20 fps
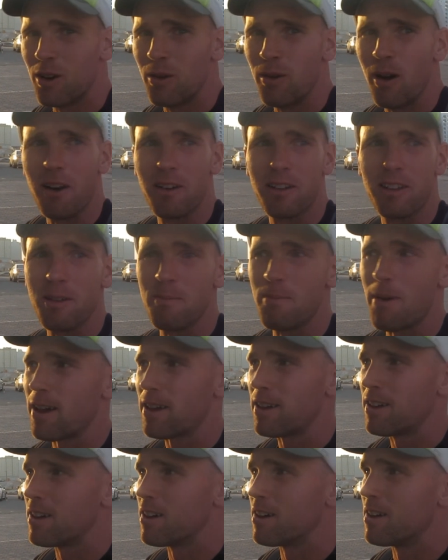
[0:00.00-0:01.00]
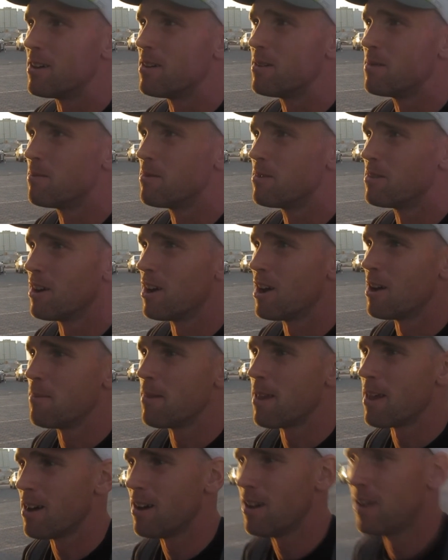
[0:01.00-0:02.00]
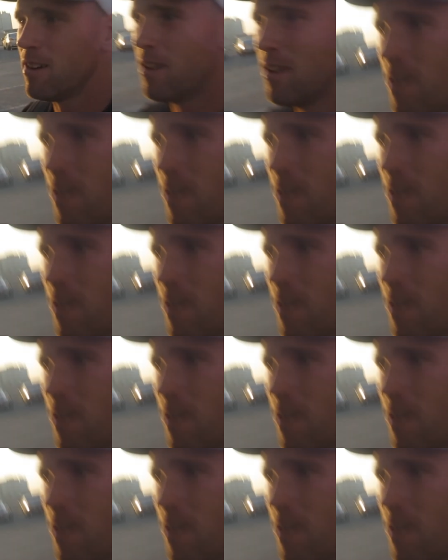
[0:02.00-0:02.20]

a while to get back here, but I am now.